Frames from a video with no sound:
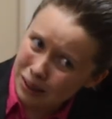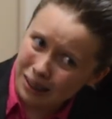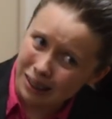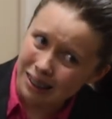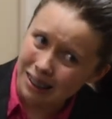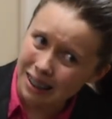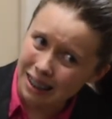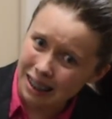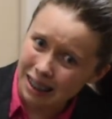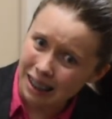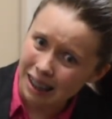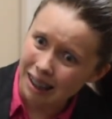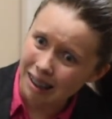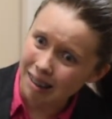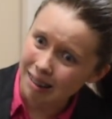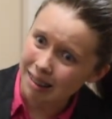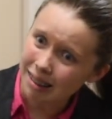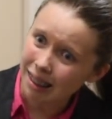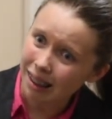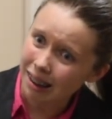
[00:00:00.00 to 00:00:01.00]
we are eating
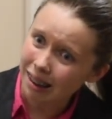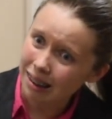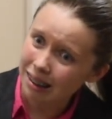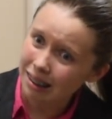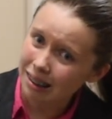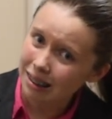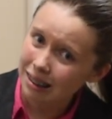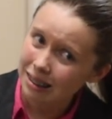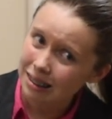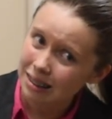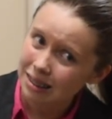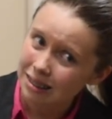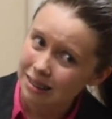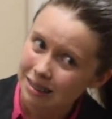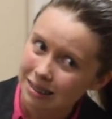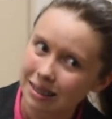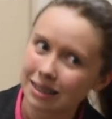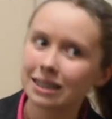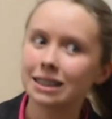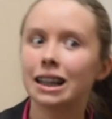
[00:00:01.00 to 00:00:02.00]
healthier,
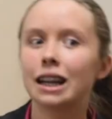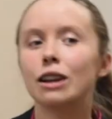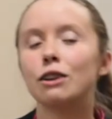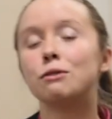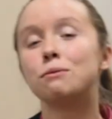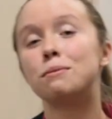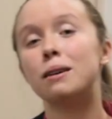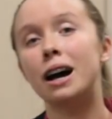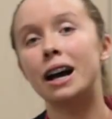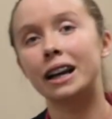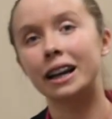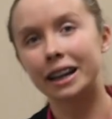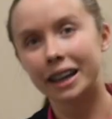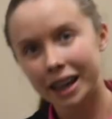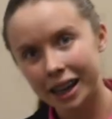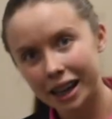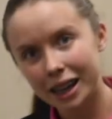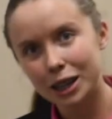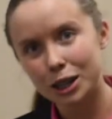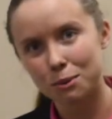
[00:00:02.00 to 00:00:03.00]
instead of buying a
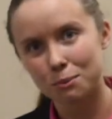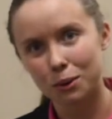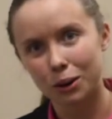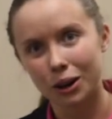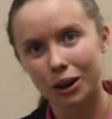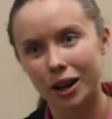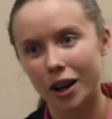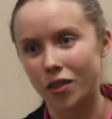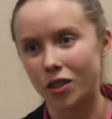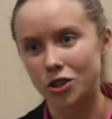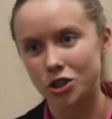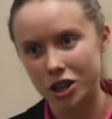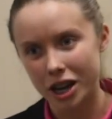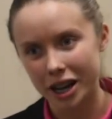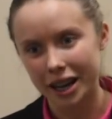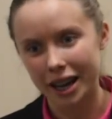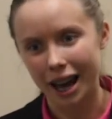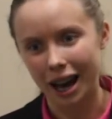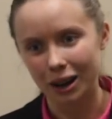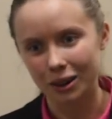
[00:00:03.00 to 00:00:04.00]
candy bar at the
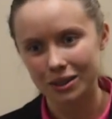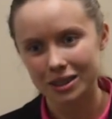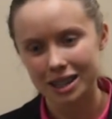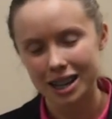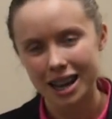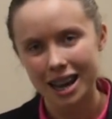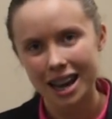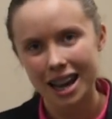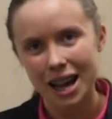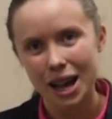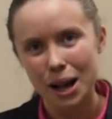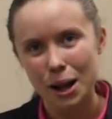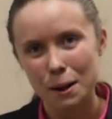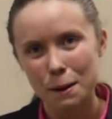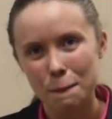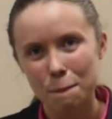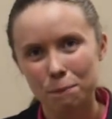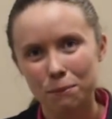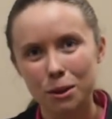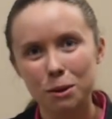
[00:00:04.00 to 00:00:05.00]
checkout.
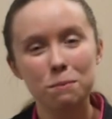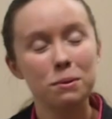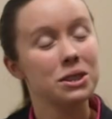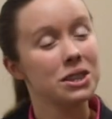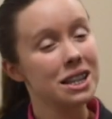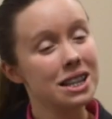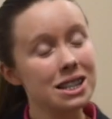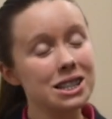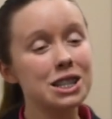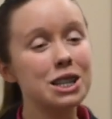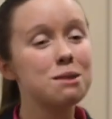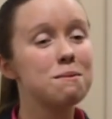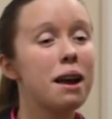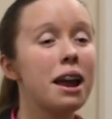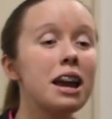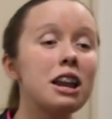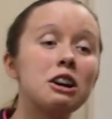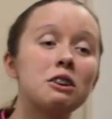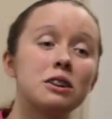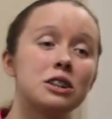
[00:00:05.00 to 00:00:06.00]
But this
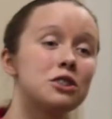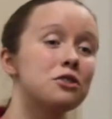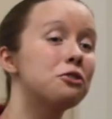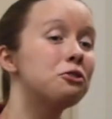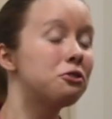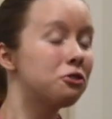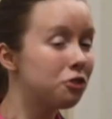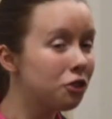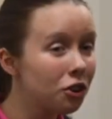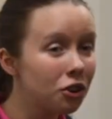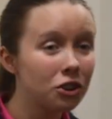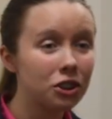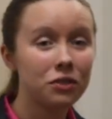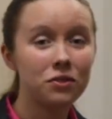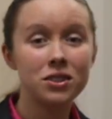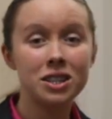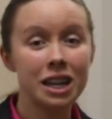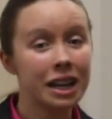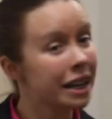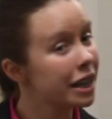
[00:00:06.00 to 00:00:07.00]
tomato is full
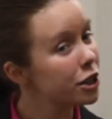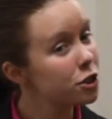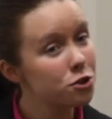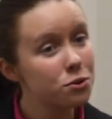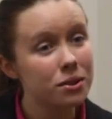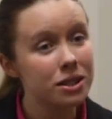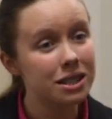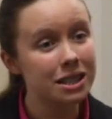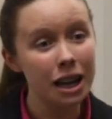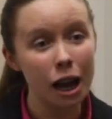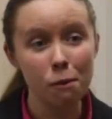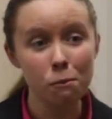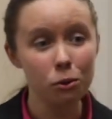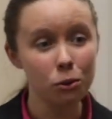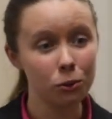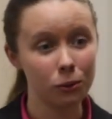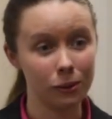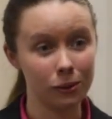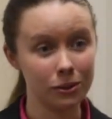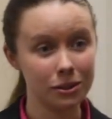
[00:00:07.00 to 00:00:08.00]
of dangerous
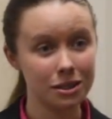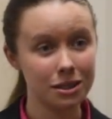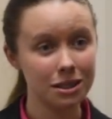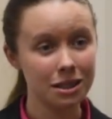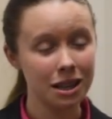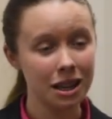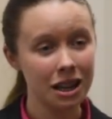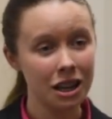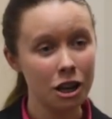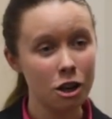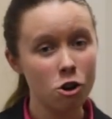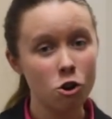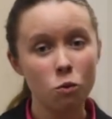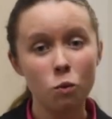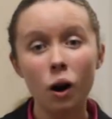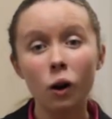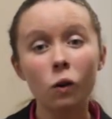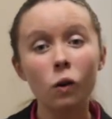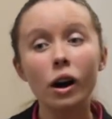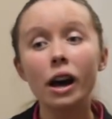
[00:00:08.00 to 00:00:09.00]
chemicals,
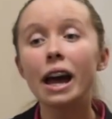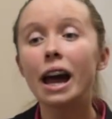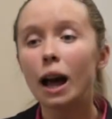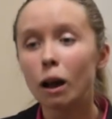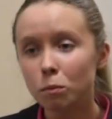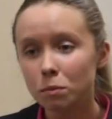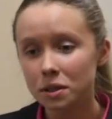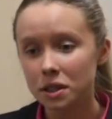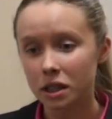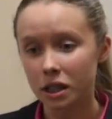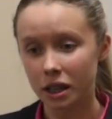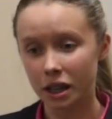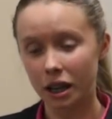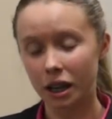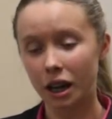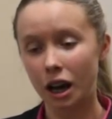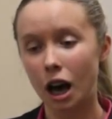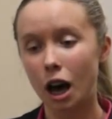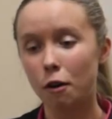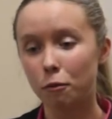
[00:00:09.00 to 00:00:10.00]
while empty
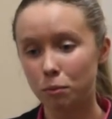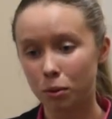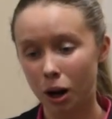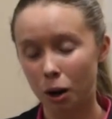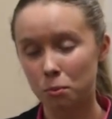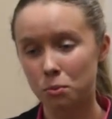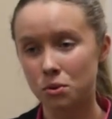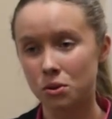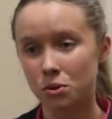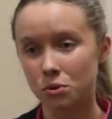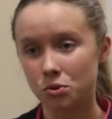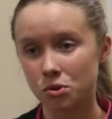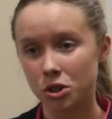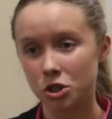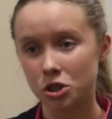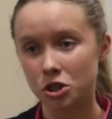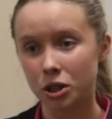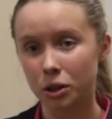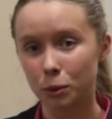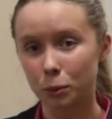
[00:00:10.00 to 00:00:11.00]
of proper
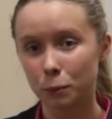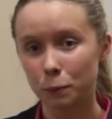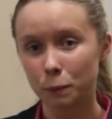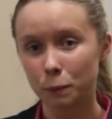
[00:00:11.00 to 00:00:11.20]
nutrition.